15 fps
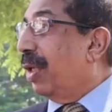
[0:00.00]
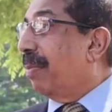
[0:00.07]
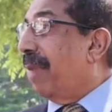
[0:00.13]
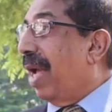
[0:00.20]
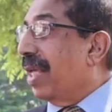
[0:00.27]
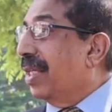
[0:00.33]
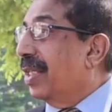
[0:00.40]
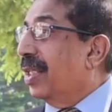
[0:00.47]

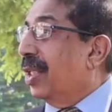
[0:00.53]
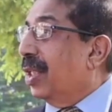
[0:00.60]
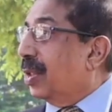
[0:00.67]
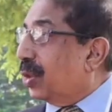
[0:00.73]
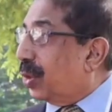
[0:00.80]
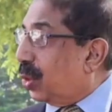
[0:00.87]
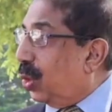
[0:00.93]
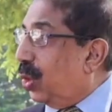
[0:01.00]
in my
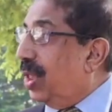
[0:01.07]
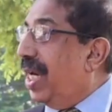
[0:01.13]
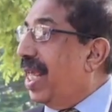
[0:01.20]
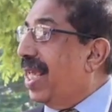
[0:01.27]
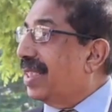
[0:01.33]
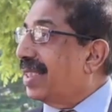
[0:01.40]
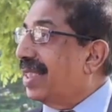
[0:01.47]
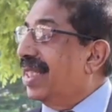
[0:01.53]
school
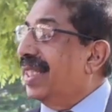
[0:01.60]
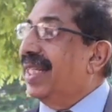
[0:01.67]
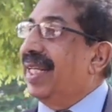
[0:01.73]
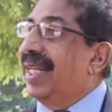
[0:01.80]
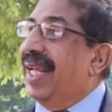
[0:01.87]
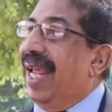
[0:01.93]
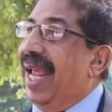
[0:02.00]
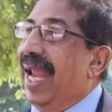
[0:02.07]
days,
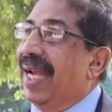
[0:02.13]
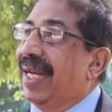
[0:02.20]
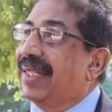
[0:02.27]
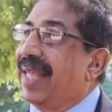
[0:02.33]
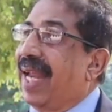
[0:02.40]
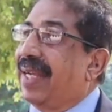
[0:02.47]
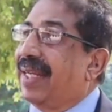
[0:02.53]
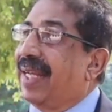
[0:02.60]

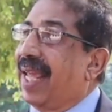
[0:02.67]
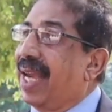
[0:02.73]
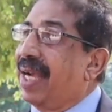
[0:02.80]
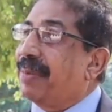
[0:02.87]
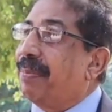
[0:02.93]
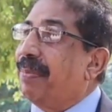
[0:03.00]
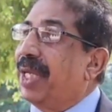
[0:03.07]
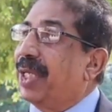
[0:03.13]
and that
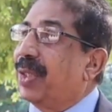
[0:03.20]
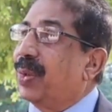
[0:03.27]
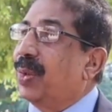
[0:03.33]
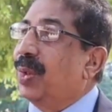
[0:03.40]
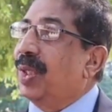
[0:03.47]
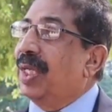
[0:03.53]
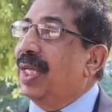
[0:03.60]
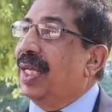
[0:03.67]
helped me
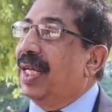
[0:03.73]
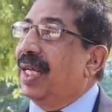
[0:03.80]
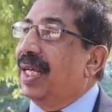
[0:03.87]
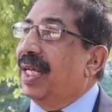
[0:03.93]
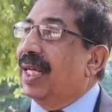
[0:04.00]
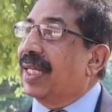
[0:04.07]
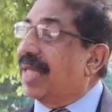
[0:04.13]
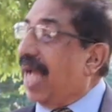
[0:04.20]
to
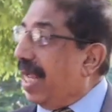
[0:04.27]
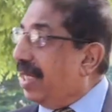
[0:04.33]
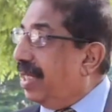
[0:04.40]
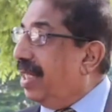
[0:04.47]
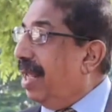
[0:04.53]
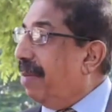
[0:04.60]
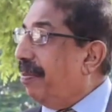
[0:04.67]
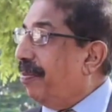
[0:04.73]

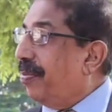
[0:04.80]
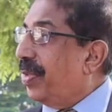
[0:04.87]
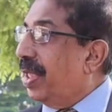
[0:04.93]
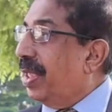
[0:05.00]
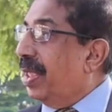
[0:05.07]
guide them,